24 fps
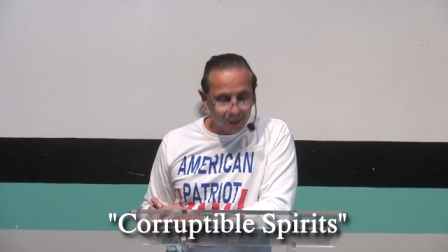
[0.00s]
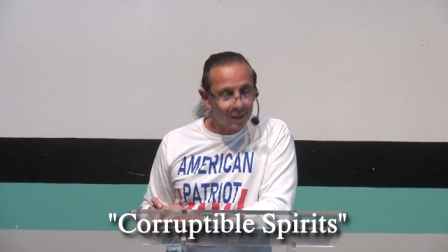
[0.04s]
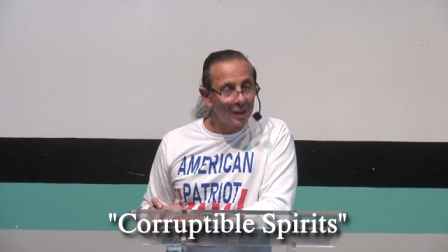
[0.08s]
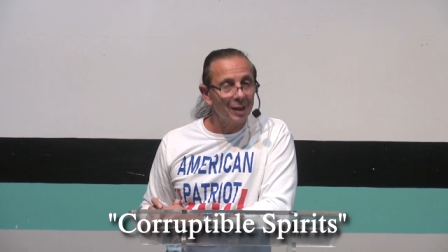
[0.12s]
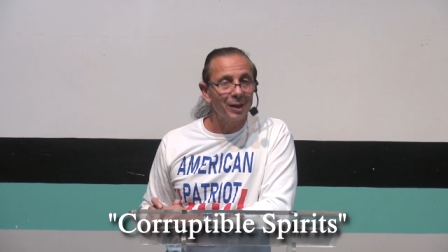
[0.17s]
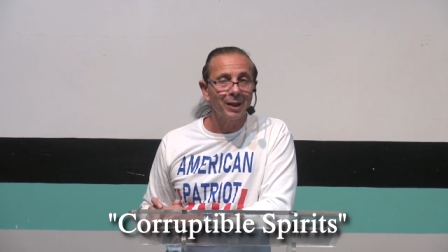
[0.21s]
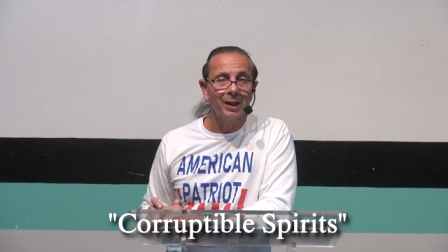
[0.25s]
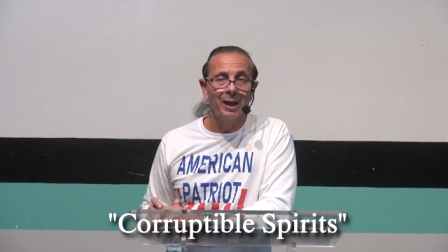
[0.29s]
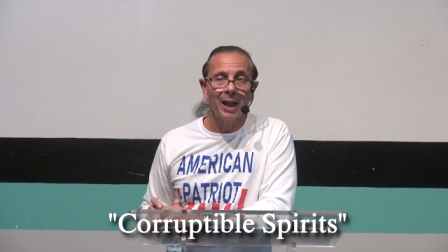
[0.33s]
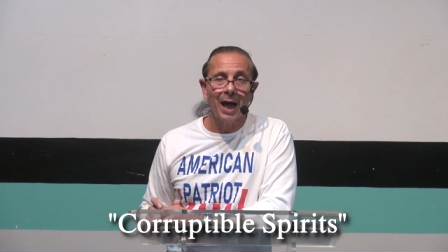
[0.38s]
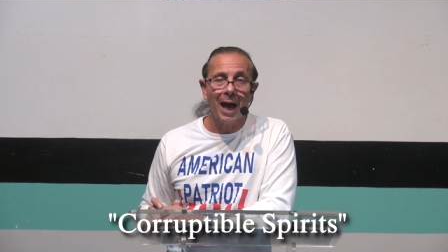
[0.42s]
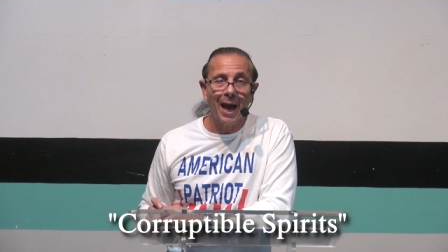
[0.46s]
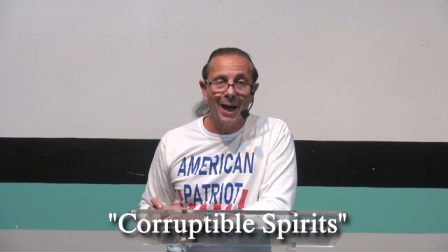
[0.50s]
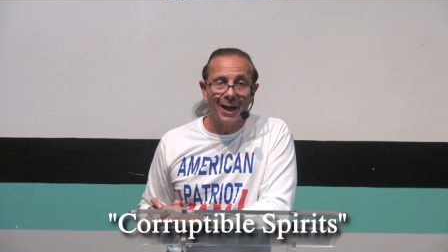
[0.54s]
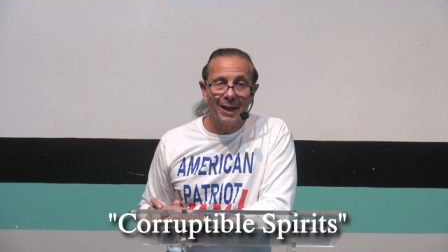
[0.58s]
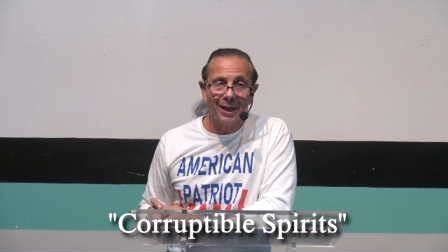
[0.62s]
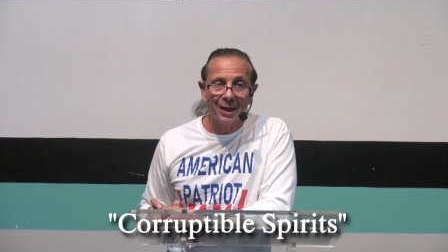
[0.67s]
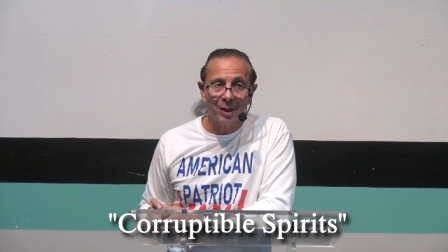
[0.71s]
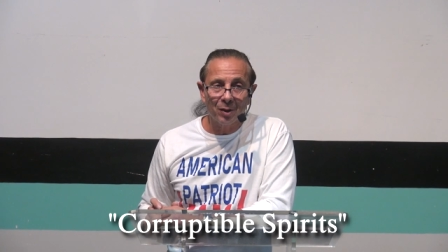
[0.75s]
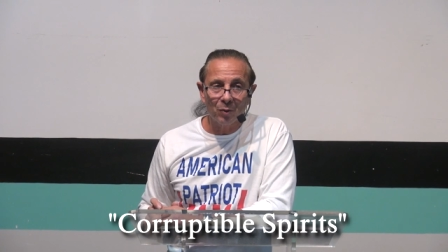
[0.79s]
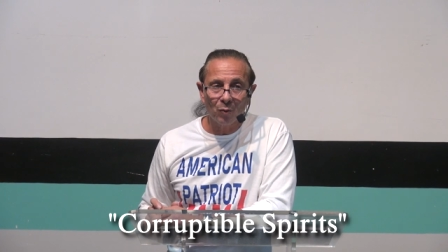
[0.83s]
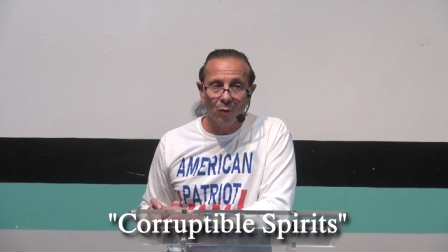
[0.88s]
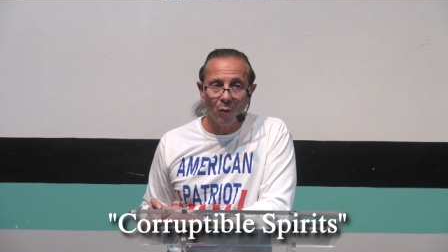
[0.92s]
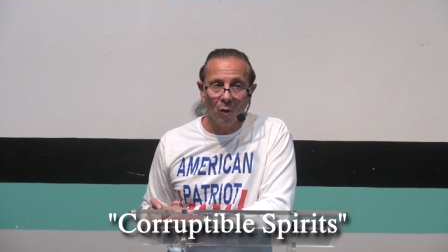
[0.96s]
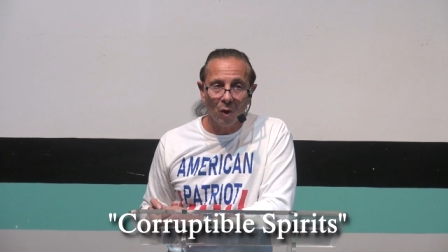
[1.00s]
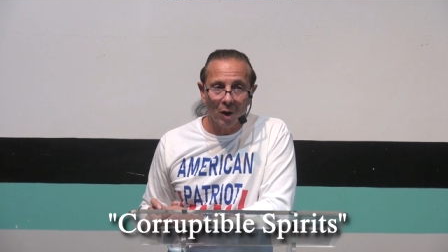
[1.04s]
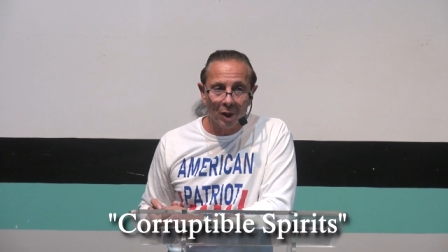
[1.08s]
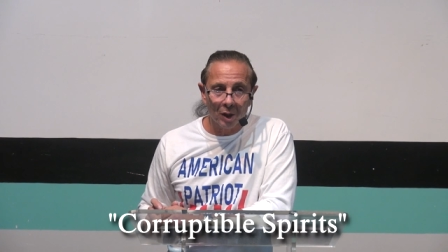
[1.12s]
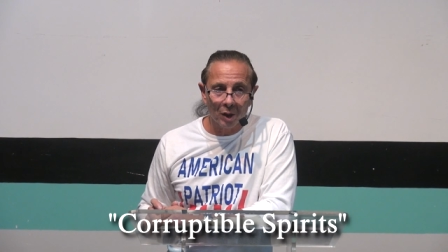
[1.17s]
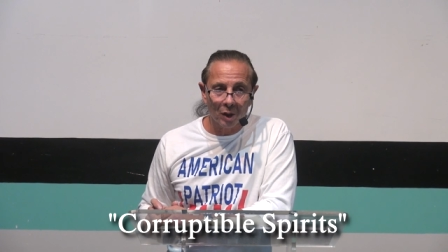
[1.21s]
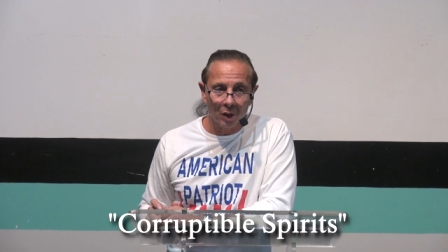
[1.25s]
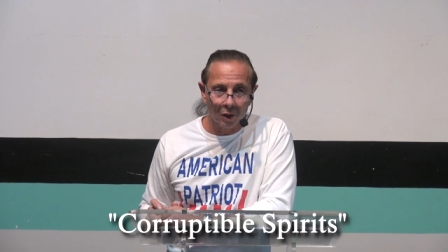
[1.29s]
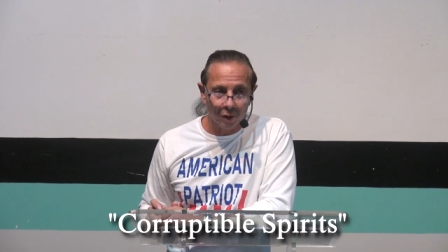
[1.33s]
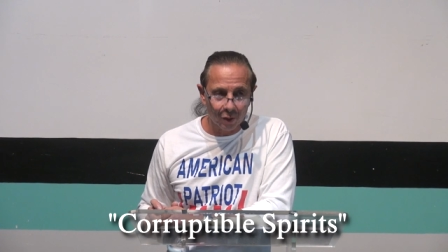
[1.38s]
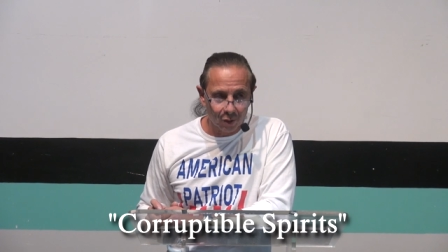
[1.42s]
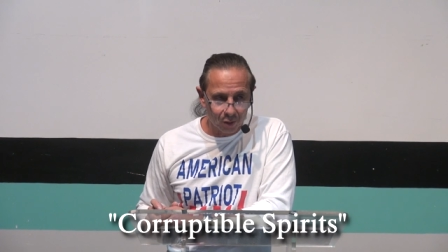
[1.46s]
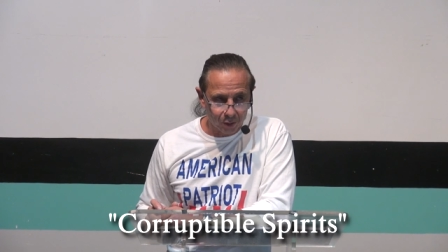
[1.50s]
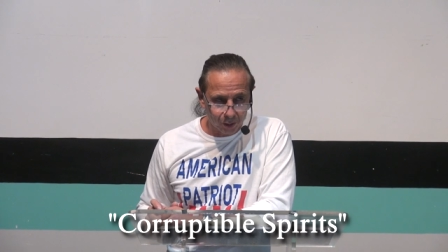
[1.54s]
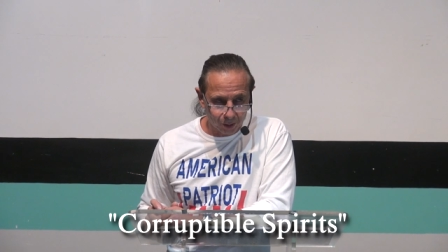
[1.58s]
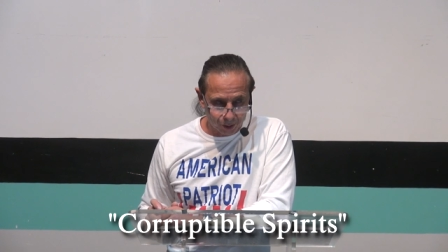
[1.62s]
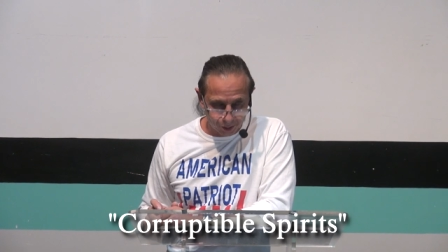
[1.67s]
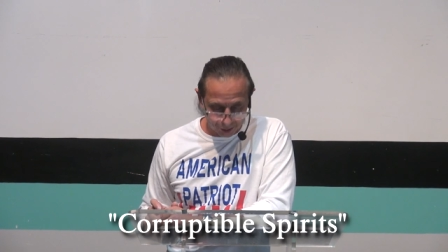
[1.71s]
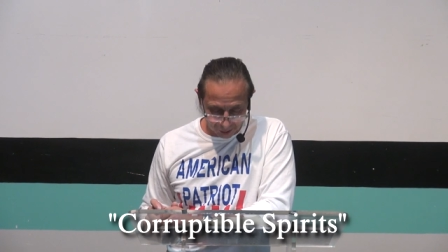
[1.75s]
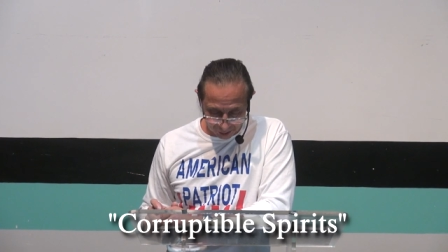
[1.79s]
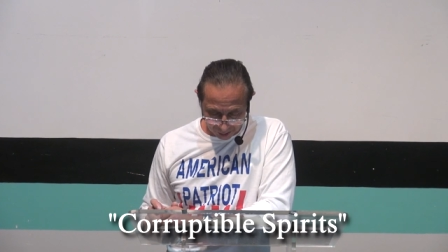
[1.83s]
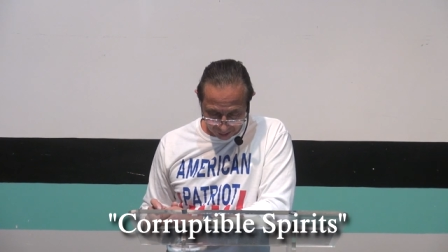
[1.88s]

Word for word: and lying wonders